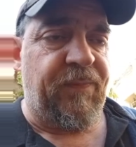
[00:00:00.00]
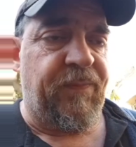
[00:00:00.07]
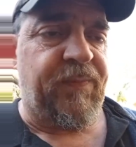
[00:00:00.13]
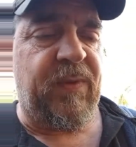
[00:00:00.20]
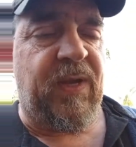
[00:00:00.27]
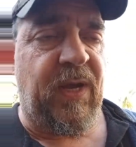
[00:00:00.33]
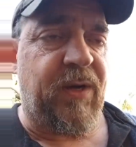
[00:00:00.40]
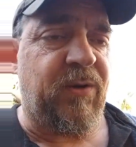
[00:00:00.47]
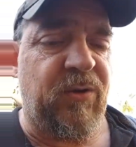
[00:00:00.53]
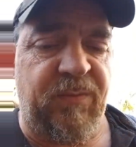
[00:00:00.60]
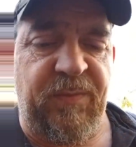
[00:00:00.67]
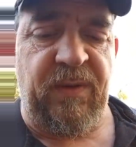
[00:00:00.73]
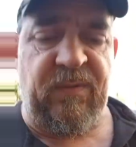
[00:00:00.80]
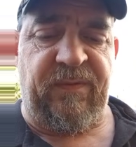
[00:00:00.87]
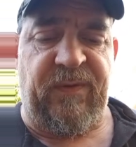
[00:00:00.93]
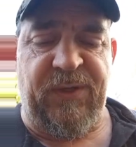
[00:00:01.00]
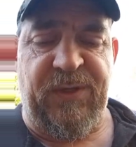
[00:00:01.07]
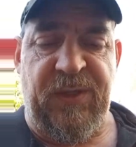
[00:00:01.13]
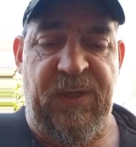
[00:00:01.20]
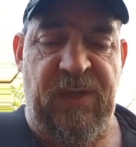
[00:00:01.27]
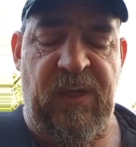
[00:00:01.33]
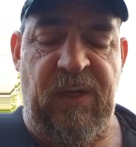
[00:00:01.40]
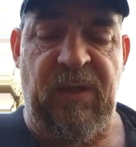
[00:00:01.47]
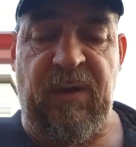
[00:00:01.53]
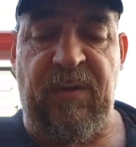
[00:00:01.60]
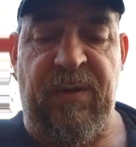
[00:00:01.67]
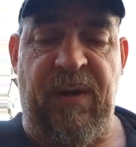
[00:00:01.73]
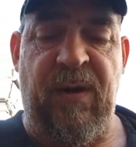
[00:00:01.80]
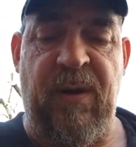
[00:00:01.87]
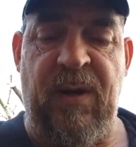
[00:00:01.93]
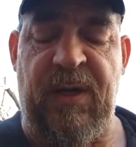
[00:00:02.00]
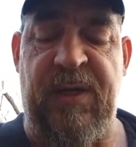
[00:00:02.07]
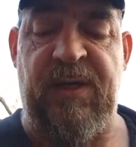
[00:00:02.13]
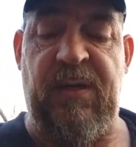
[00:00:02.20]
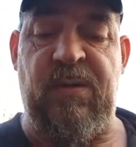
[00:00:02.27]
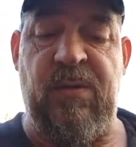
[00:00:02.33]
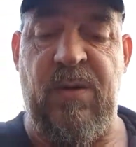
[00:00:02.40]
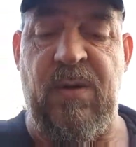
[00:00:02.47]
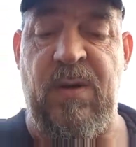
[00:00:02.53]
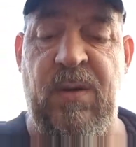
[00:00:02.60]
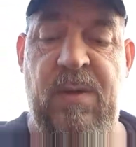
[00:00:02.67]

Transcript: get good mean reversion. Hello there, I see you.